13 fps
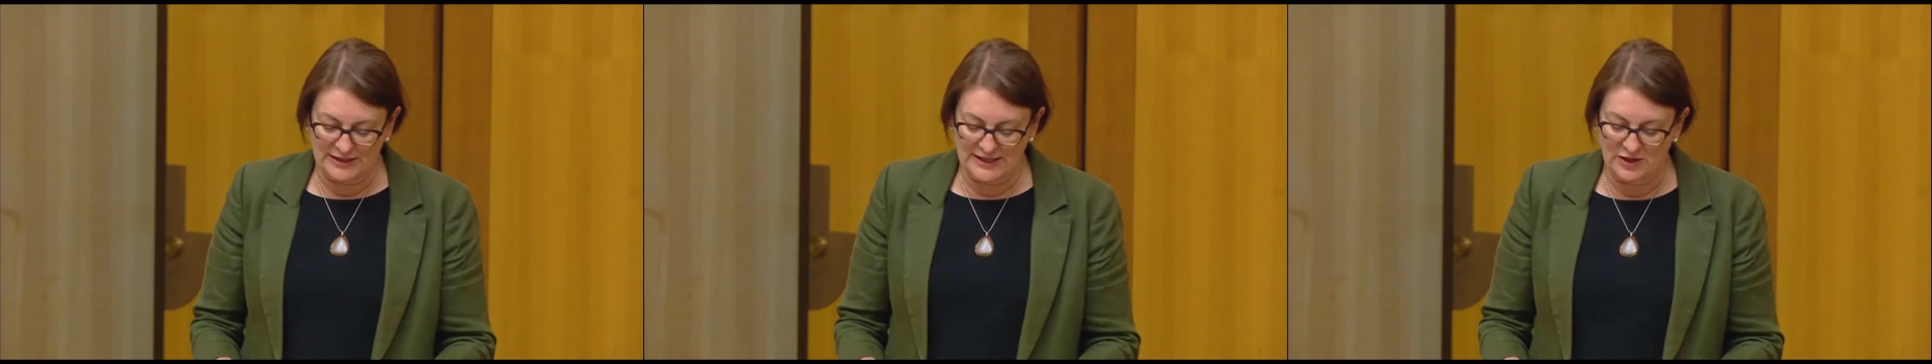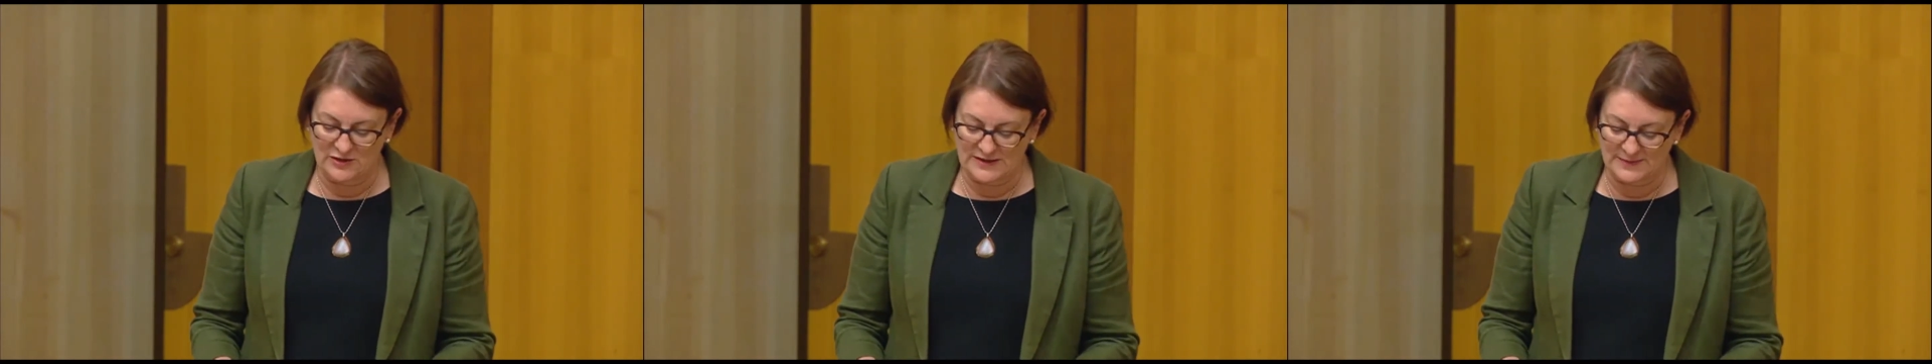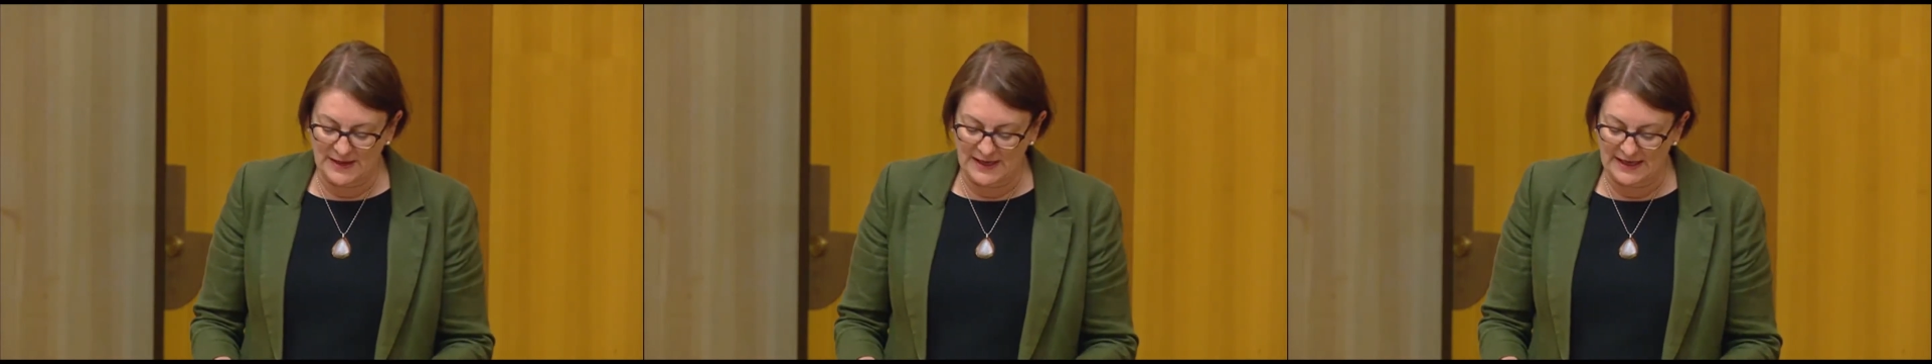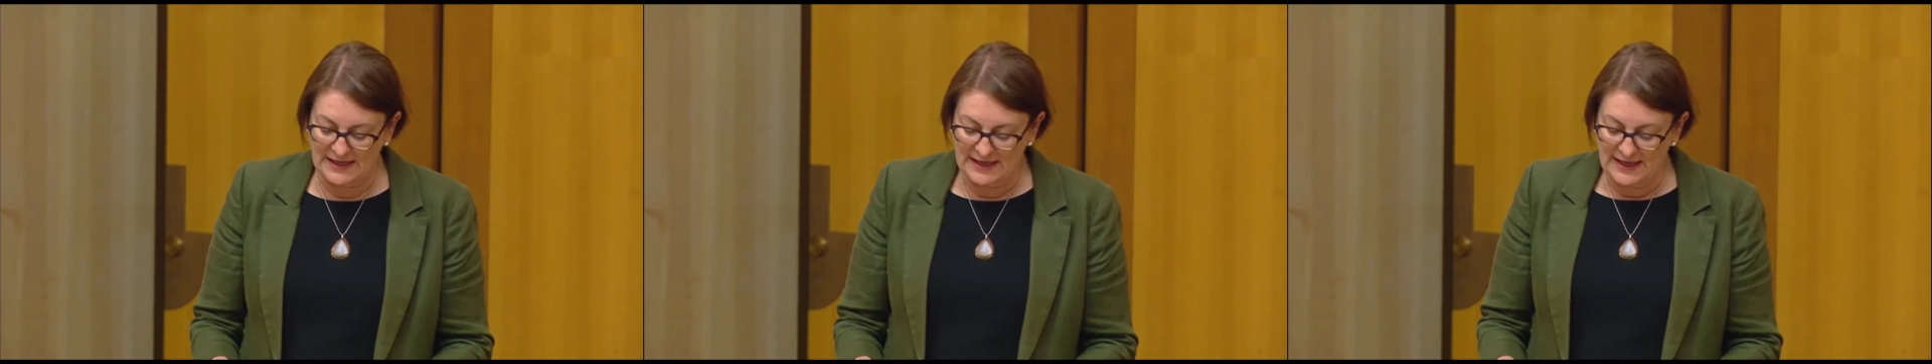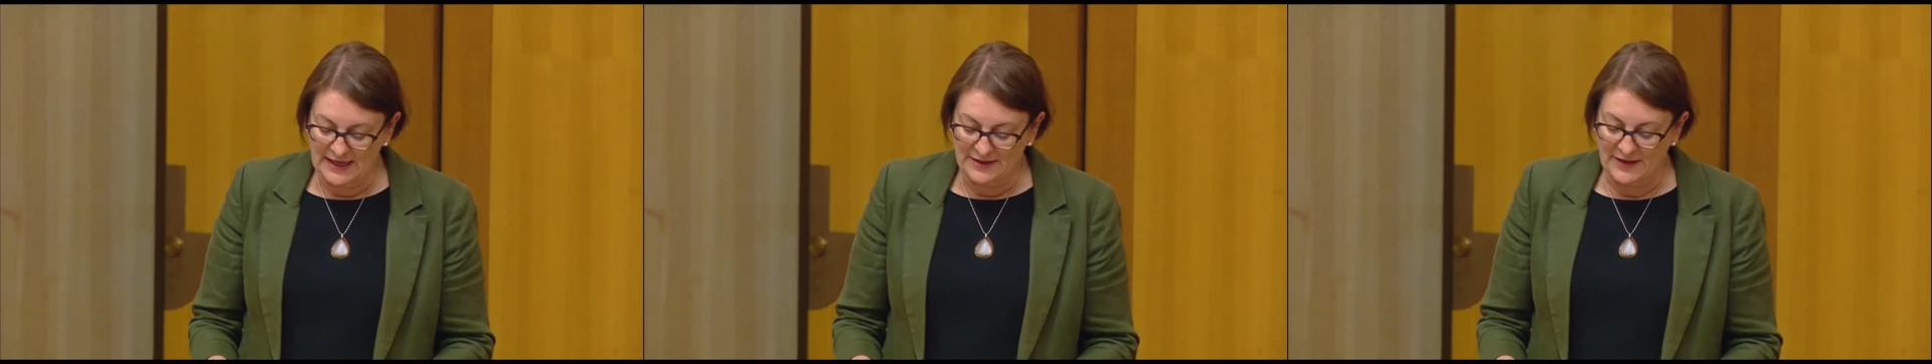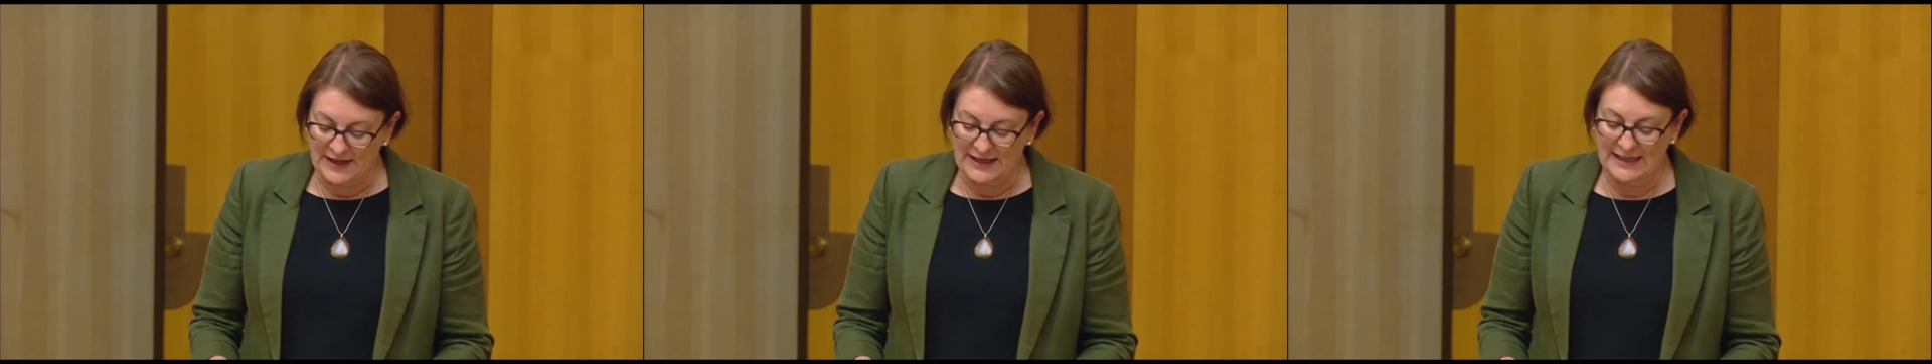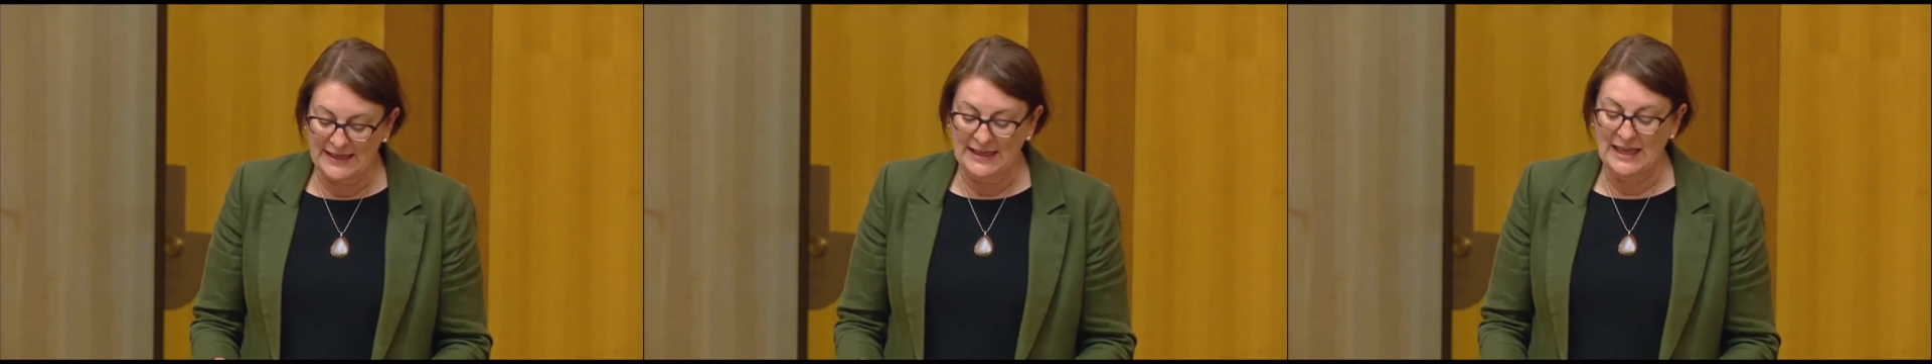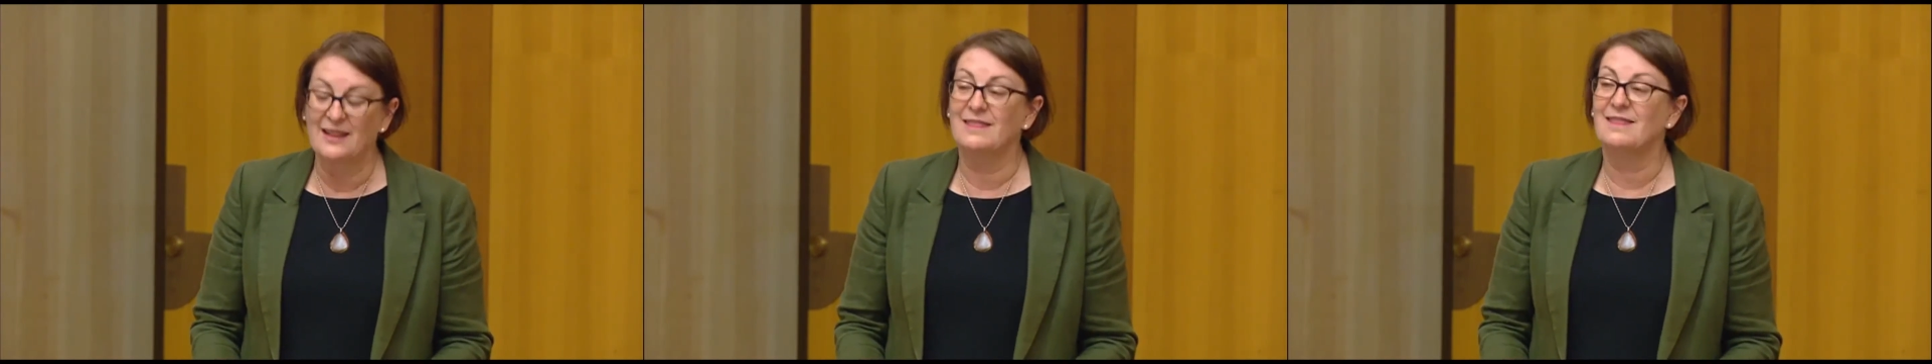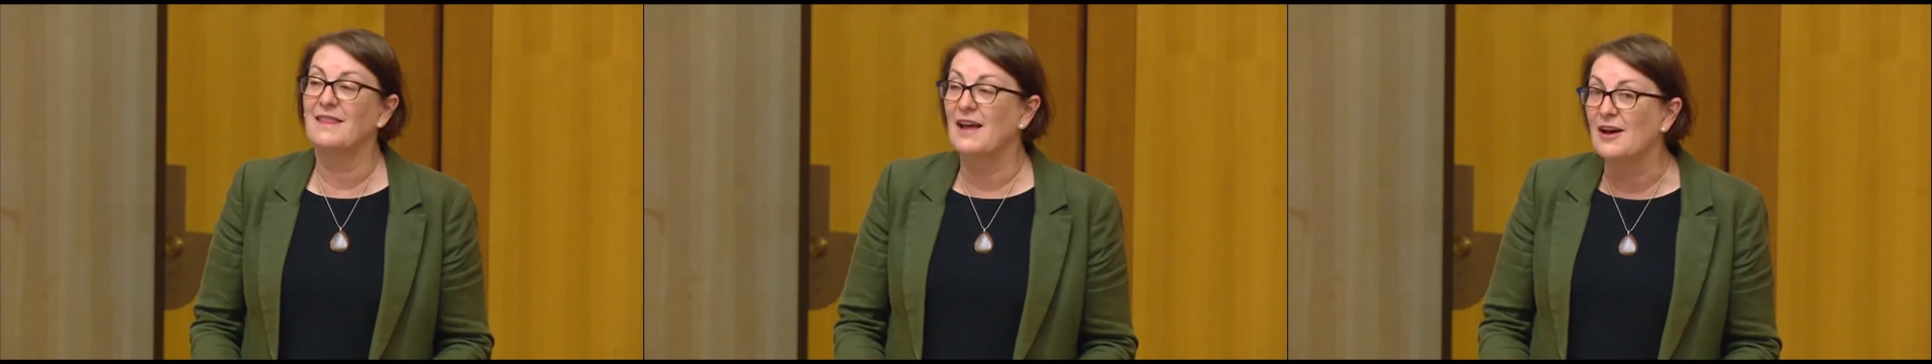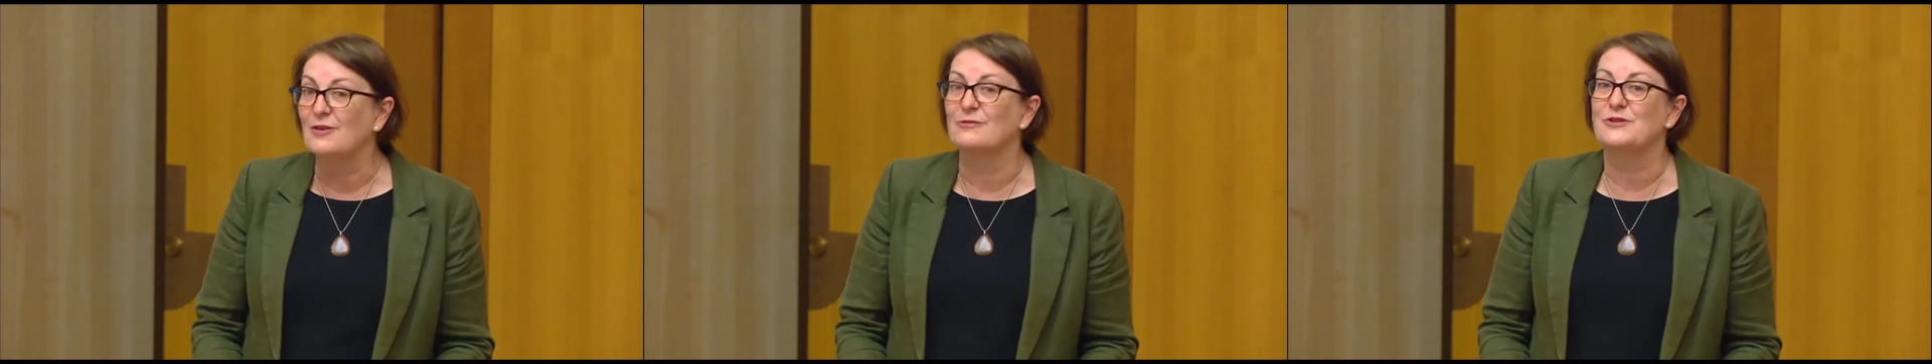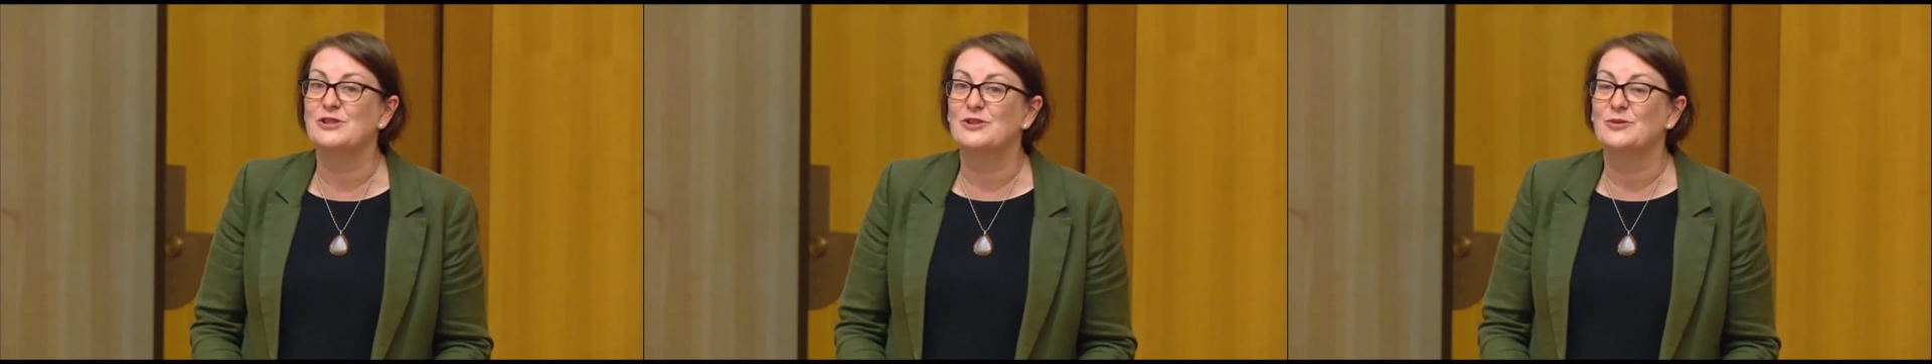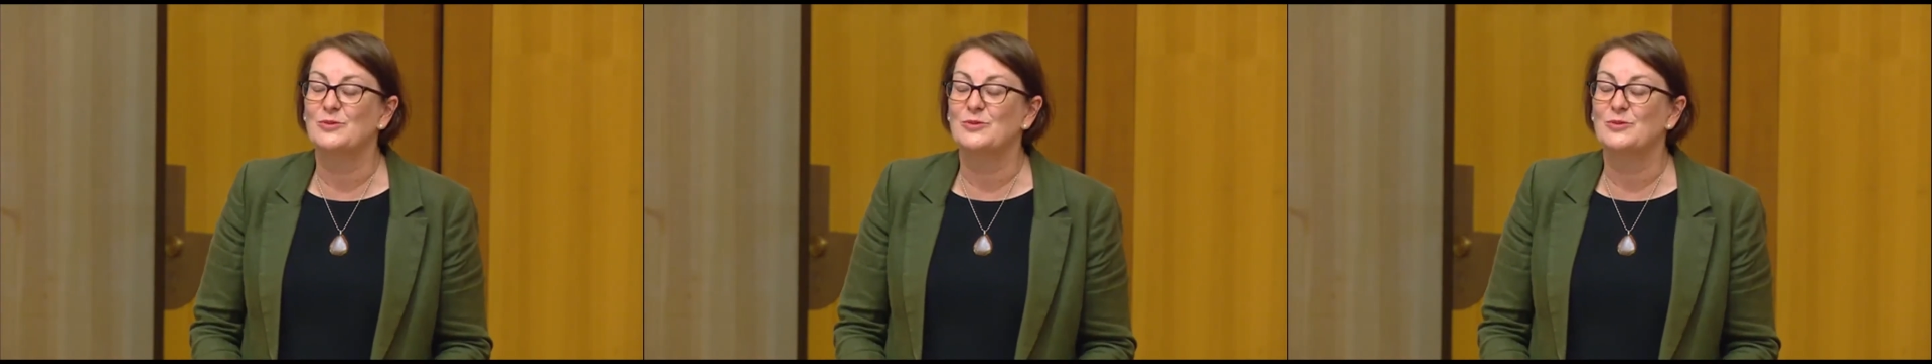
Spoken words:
tells me that he loved